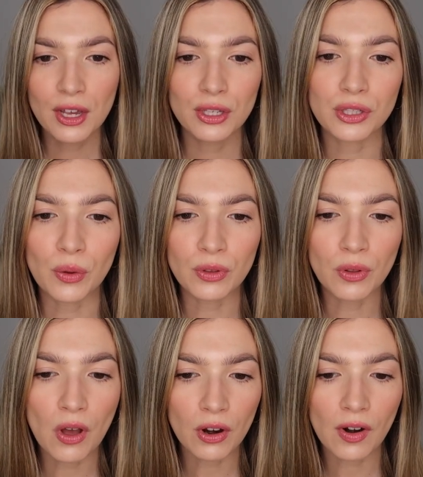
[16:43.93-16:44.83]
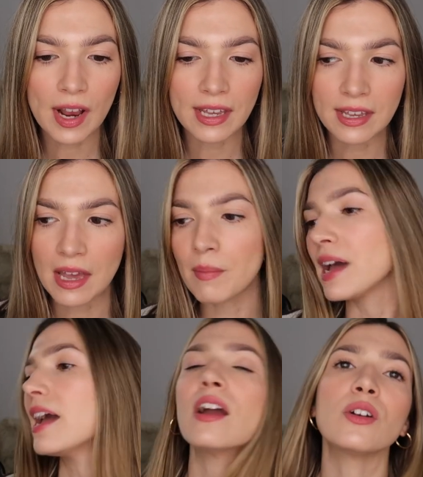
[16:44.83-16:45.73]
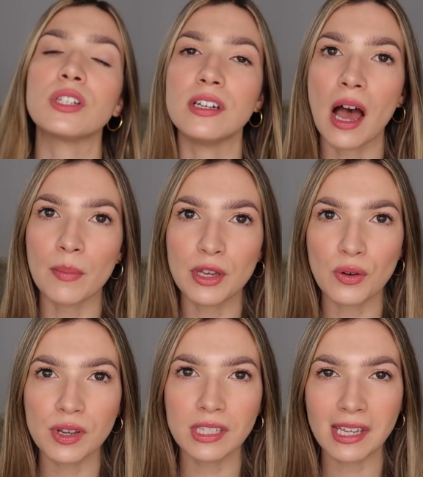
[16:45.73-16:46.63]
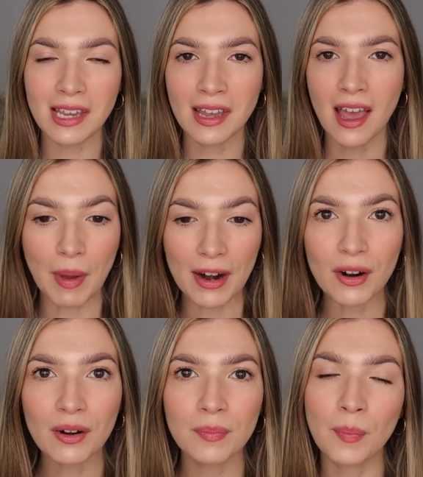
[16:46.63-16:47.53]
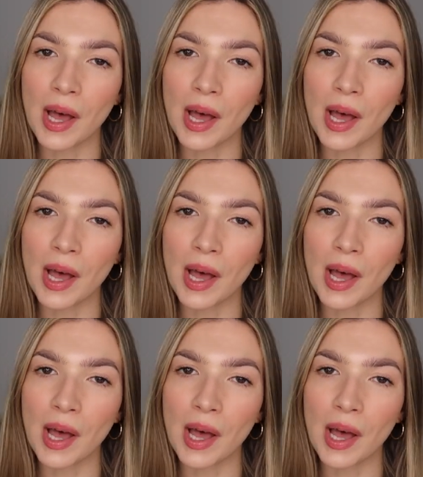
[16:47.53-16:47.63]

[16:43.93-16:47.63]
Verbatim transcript: So the longer I can get my hair to not be greasy, the better.